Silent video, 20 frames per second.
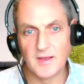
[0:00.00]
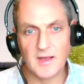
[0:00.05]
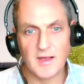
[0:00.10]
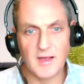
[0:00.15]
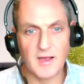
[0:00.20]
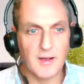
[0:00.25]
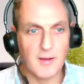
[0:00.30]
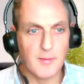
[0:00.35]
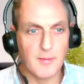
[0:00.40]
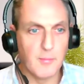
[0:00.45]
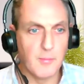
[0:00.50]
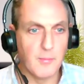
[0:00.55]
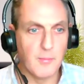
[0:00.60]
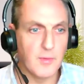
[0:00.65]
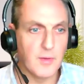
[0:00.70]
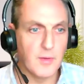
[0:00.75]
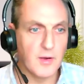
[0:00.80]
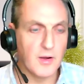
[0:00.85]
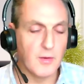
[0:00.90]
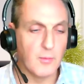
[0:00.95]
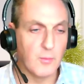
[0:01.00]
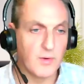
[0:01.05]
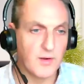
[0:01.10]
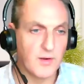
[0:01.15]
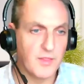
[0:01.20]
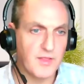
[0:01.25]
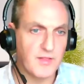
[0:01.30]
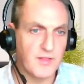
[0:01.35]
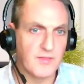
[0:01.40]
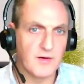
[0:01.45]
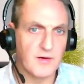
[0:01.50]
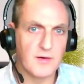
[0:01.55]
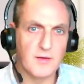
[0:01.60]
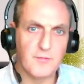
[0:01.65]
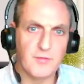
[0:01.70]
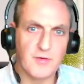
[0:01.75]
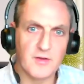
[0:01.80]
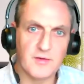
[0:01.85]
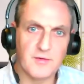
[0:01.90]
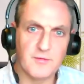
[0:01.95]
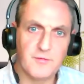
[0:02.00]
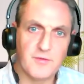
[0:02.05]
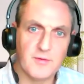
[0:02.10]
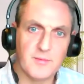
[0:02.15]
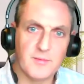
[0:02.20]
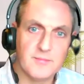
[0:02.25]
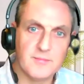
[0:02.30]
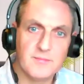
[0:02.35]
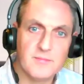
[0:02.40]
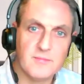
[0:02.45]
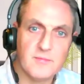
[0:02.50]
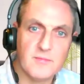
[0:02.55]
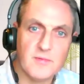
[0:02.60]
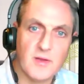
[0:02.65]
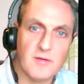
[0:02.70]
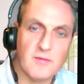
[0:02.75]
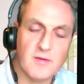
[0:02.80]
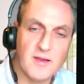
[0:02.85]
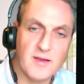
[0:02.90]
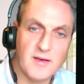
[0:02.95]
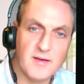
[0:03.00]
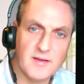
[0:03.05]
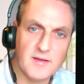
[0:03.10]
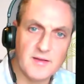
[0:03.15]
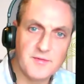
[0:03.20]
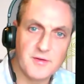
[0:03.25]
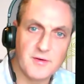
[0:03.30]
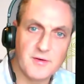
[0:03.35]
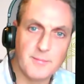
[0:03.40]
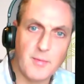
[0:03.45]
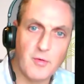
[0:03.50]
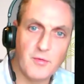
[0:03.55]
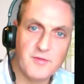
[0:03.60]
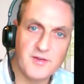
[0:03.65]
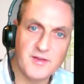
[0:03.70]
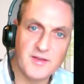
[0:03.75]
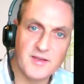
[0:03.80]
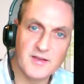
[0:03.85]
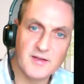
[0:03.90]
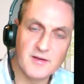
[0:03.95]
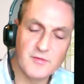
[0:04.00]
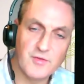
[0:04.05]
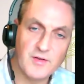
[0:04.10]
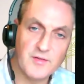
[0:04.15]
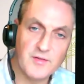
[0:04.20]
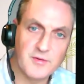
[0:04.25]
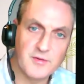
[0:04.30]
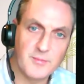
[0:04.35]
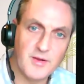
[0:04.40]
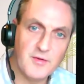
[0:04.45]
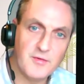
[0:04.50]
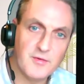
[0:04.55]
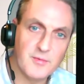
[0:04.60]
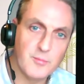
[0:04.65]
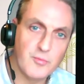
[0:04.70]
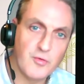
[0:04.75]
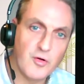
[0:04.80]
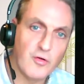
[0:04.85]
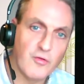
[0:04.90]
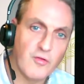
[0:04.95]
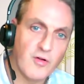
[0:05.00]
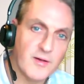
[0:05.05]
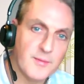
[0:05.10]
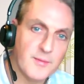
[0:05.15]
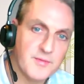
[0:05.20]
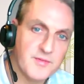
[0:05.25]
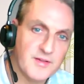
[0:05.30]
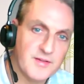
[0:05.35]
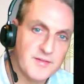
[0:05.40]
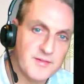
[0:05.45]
One thing that I've learned from leading sort of multi-year transformation programs is